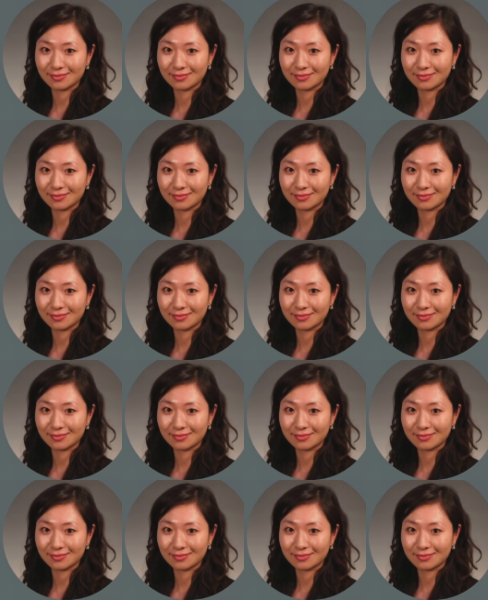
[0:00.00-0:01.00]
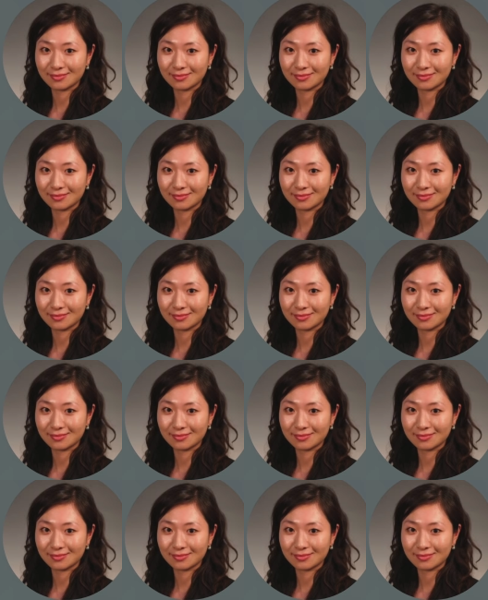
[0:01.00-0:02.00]

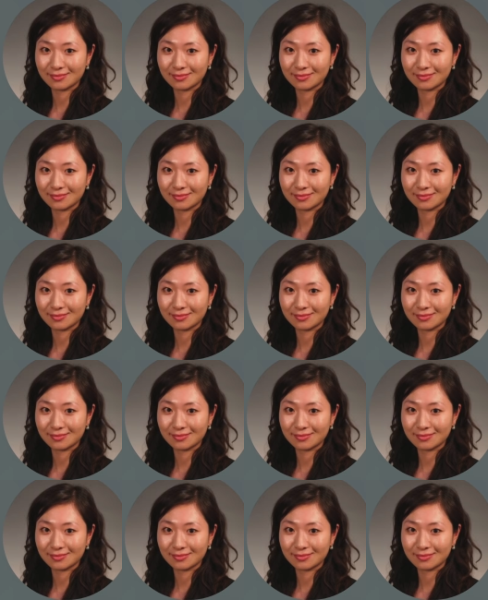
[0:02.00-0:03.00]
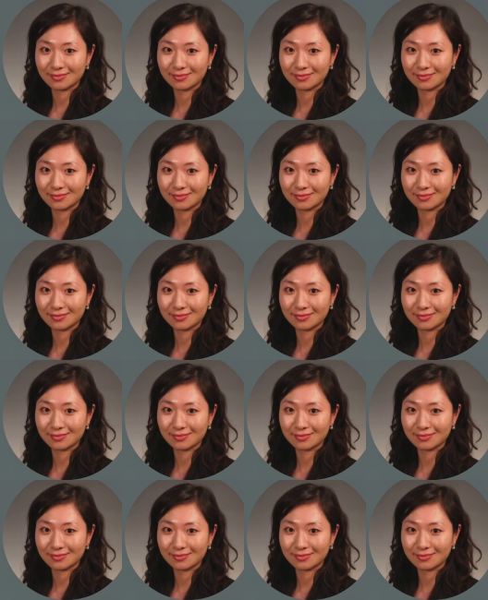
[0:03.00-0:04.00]

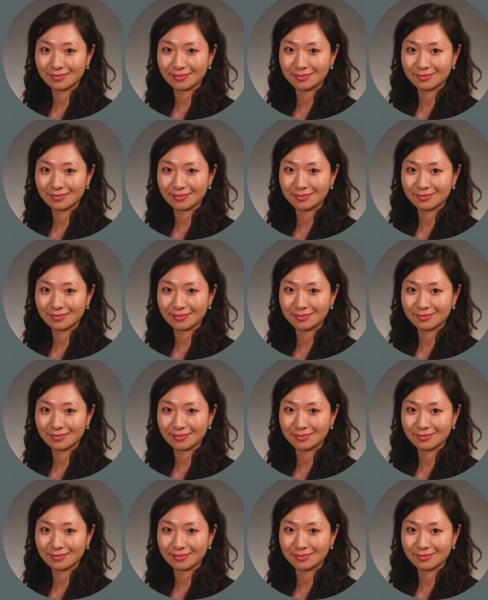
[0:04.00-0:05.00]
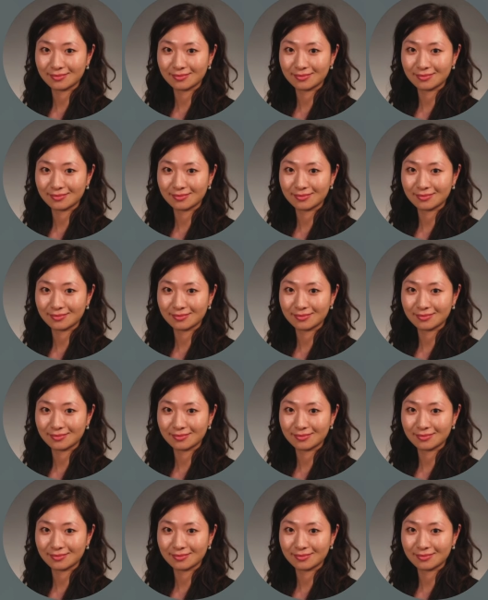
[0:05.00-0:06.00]

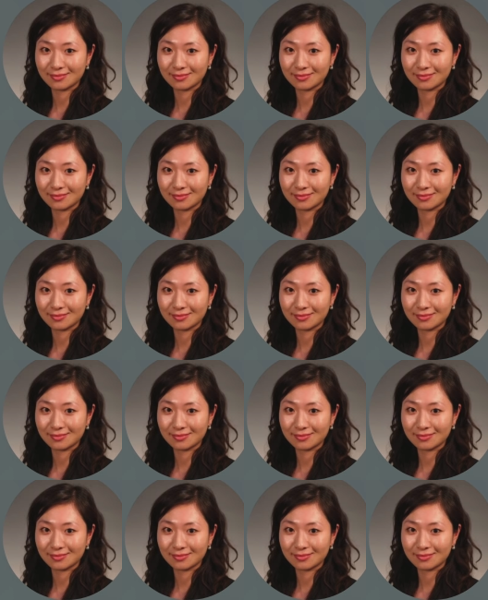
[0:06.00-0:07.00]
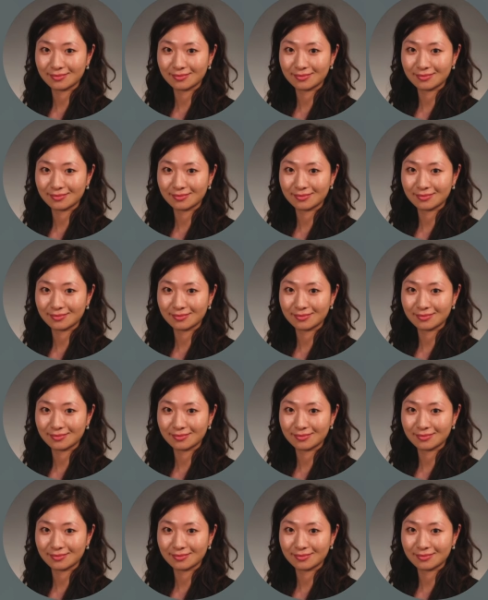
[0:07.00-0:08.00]
The face doesn't move, so there is nothing to read.